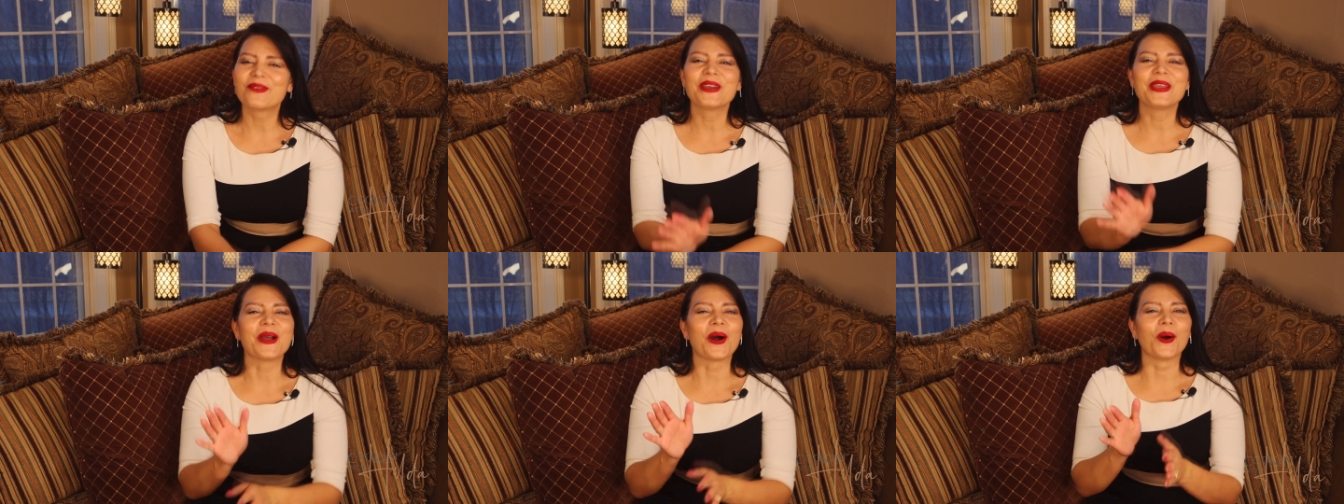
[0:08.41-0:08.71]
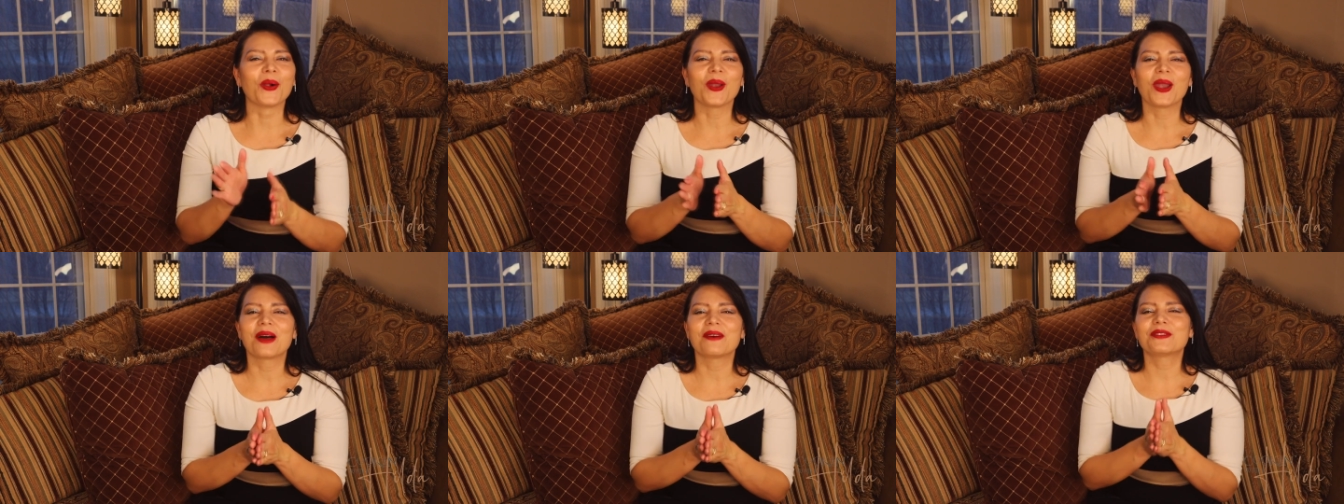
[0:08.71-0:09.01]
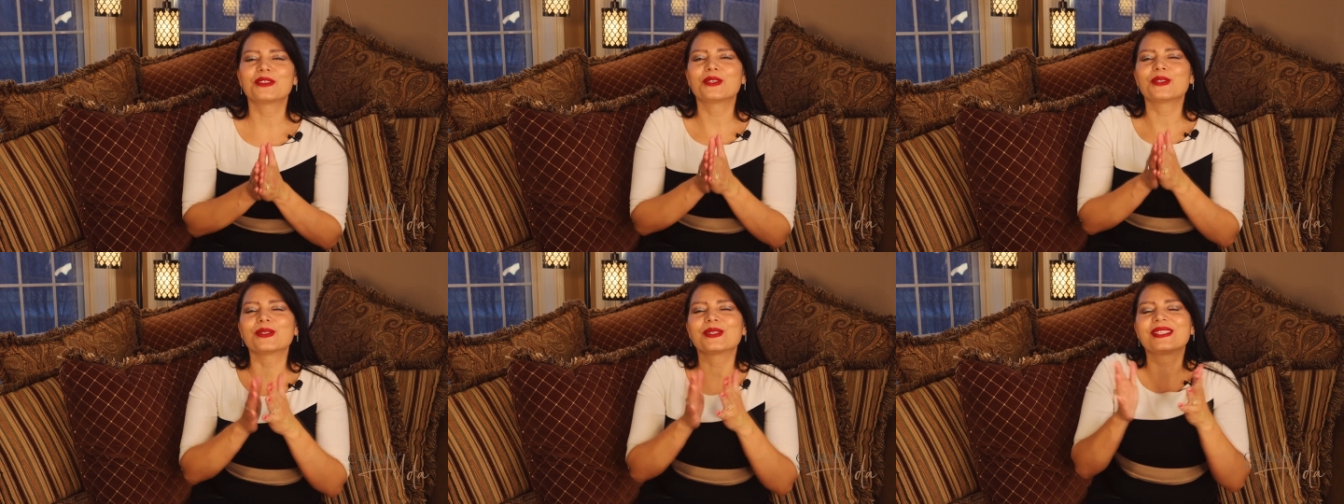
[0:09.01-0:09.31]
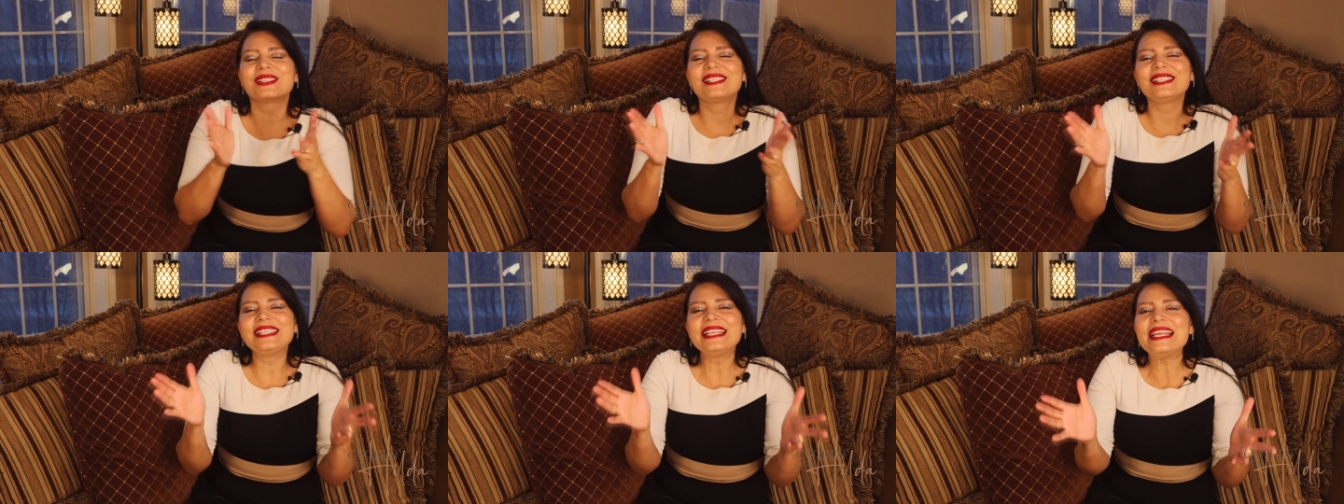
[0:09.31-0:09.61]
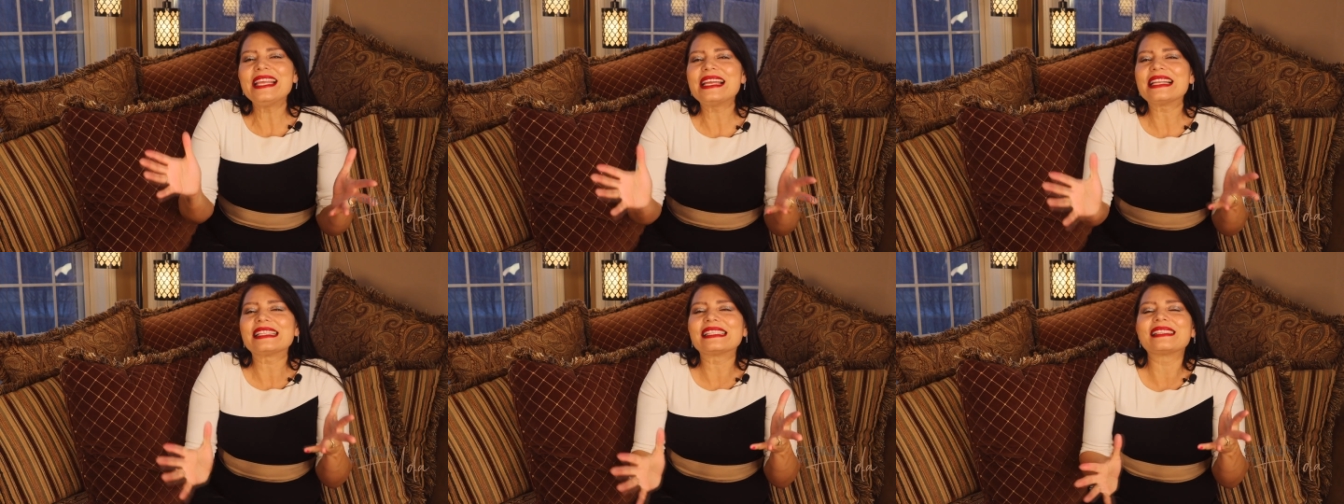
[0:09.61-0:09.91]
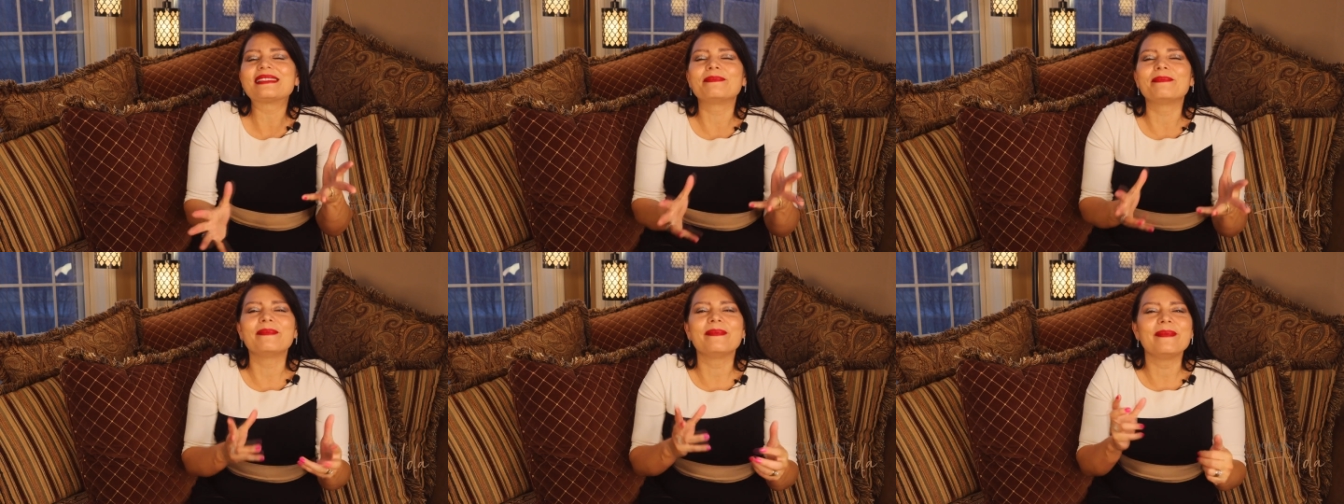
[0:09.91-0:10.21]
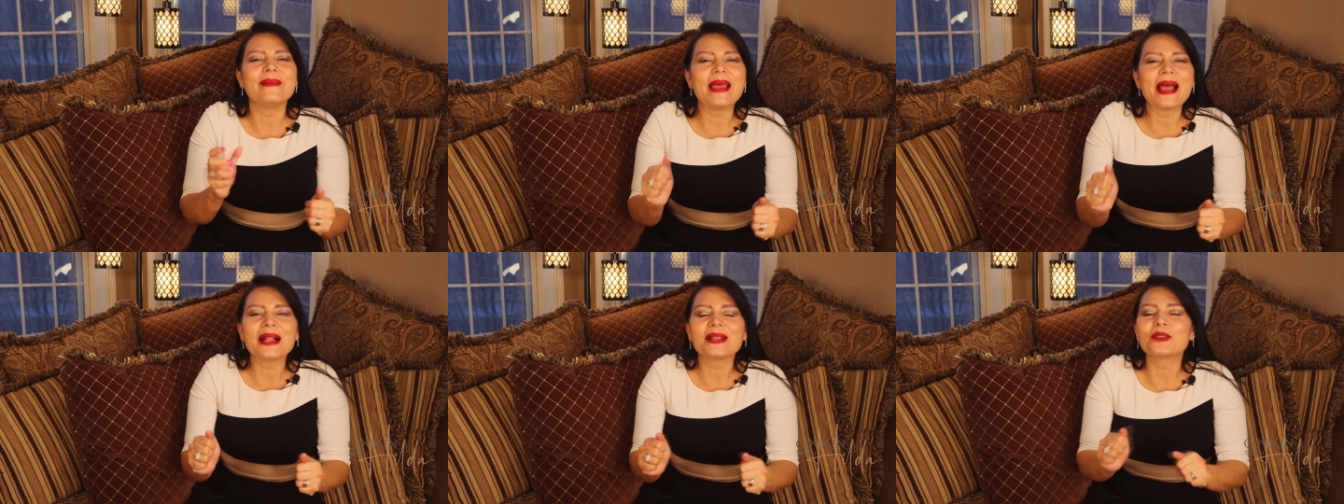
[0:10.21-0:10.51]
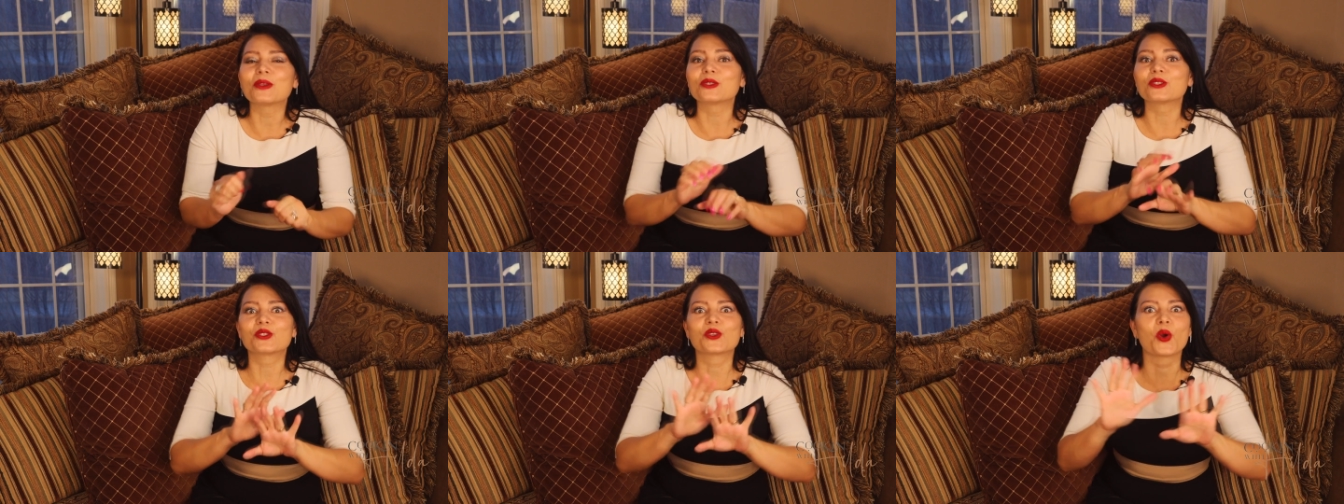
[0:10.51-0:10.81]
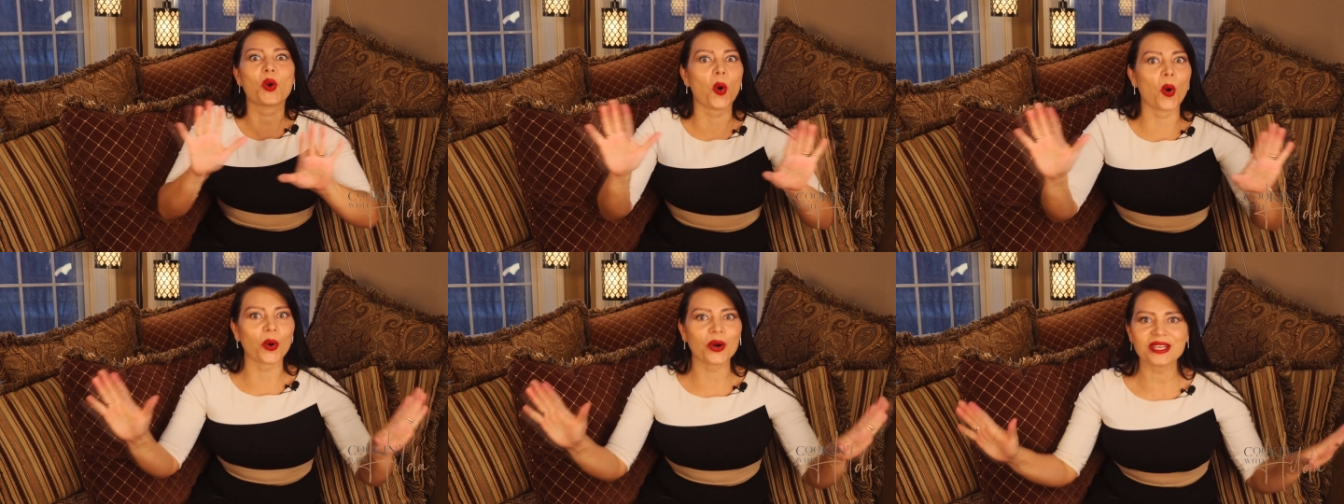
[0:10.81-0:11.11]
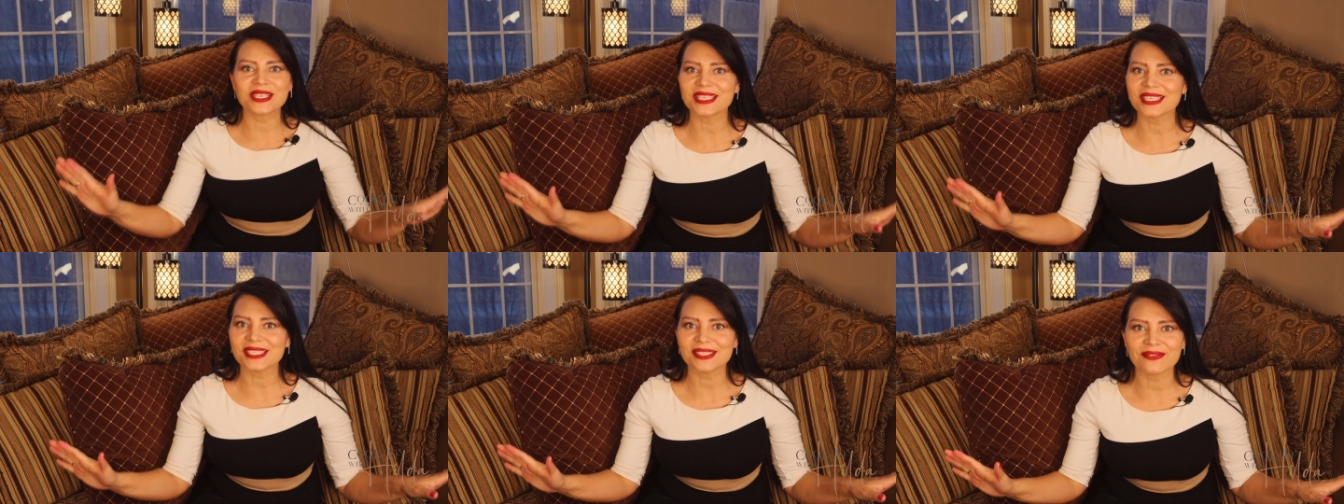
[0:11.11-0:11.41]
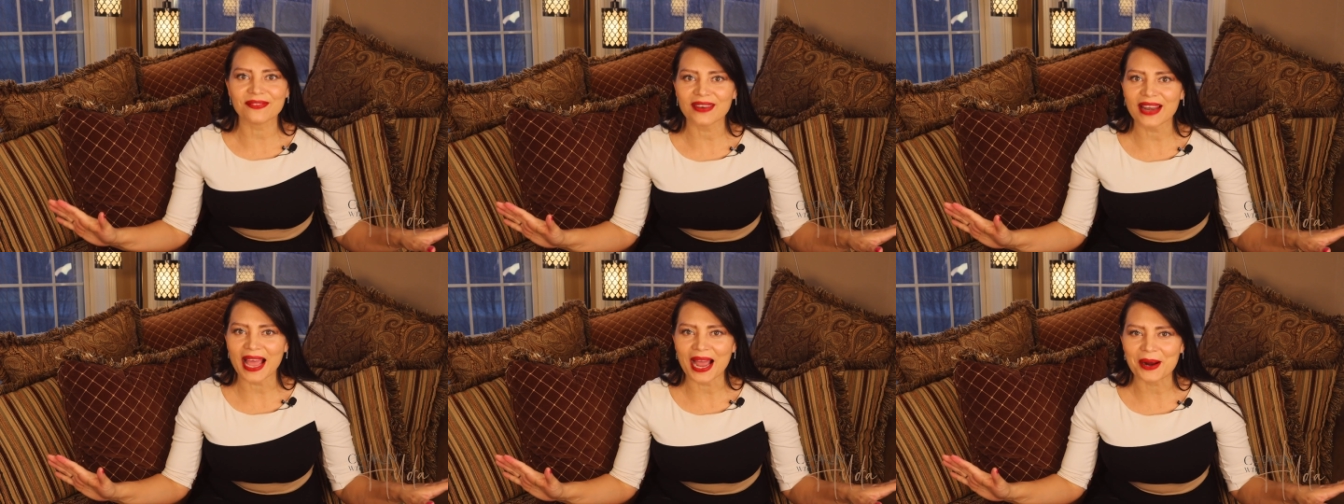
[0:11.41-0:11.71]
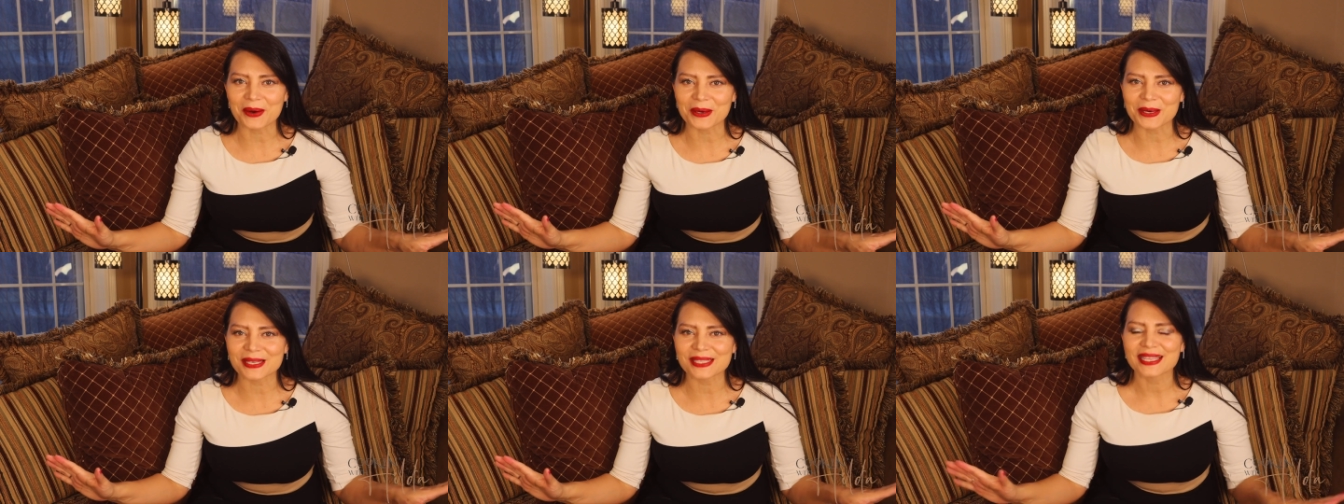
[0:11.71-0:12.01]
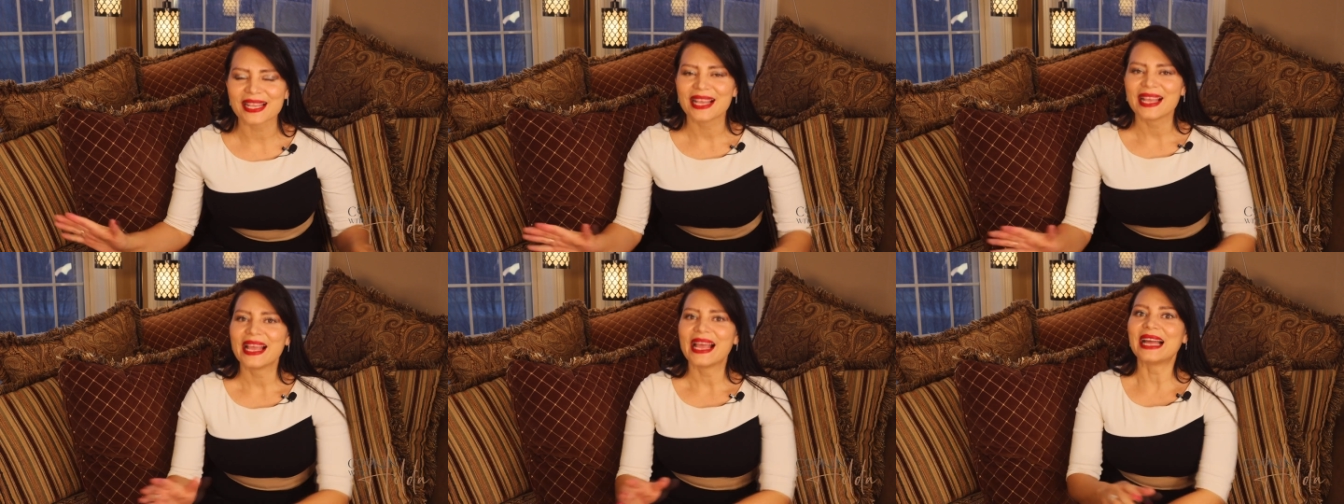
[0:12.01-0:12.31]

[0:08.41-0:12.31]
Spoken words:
We all love to see and smell those gorgeous flowers.